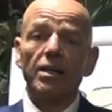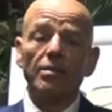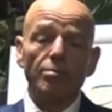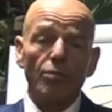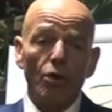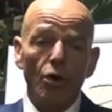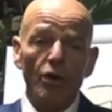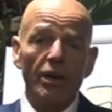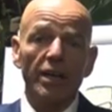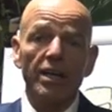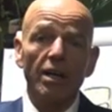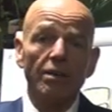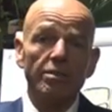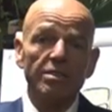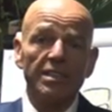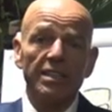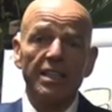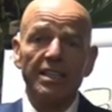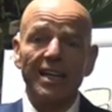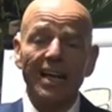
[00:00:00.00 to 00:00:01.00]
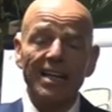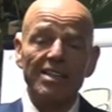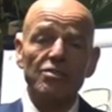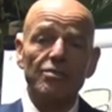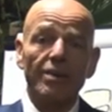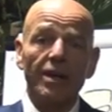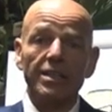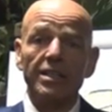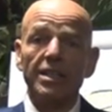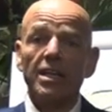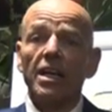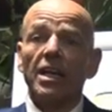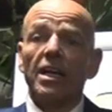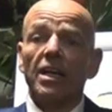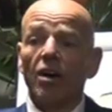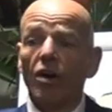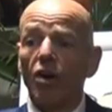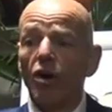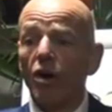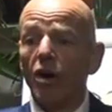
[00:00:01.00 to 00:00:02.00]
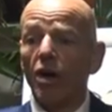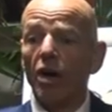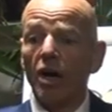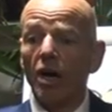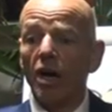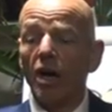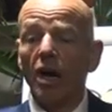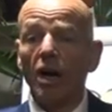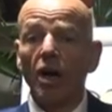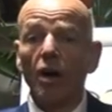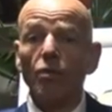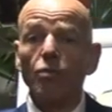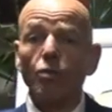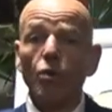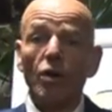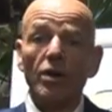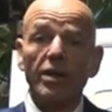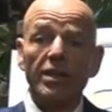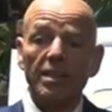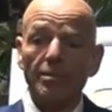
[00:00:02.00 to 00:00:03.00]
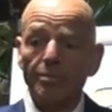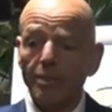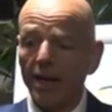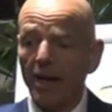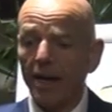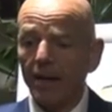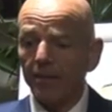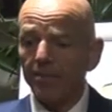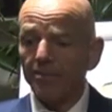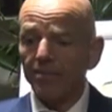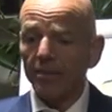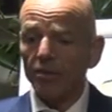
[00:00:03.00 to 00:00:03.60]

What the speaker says: in the morning obviously a nice run or a walk in the park.